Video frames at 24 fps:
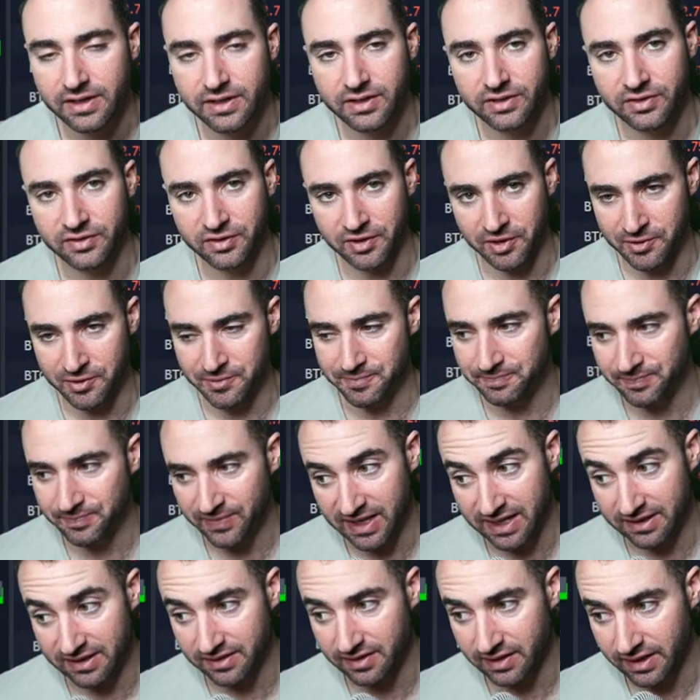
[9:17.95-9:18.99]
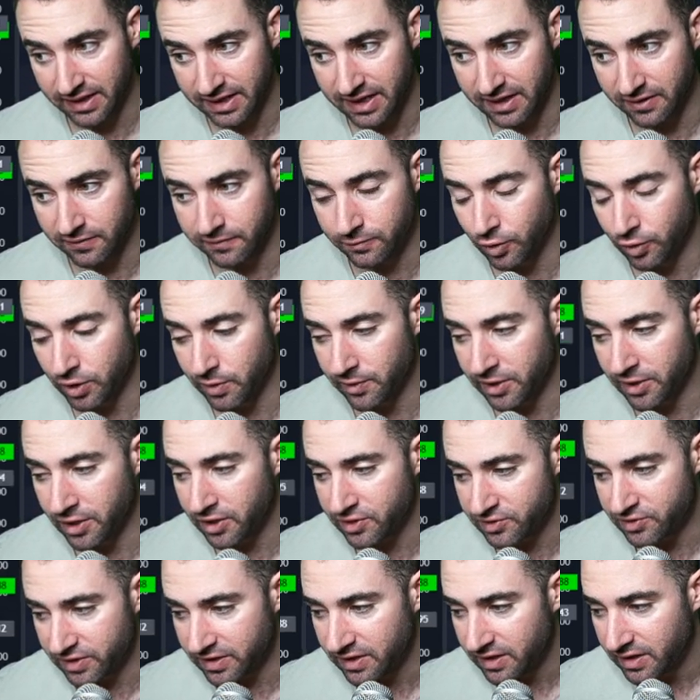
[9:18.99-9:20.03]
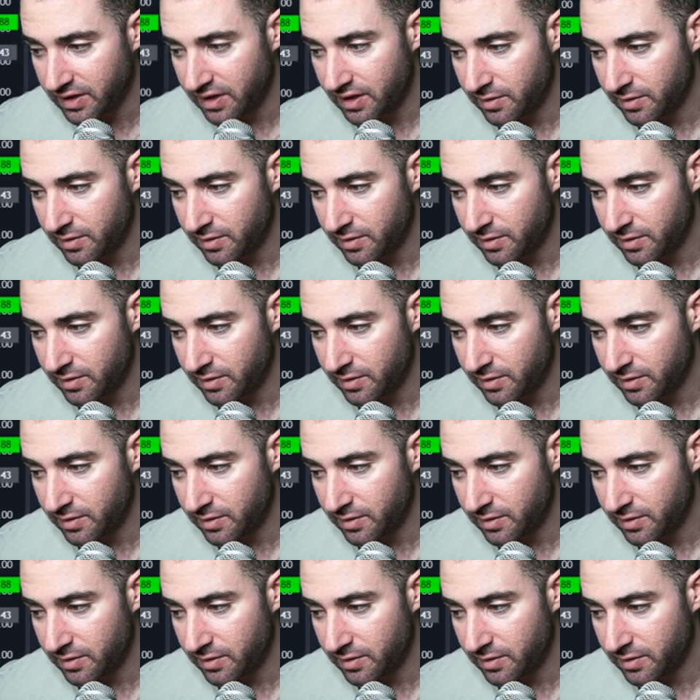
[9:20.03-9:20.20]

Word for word: So that's, again, 4,100.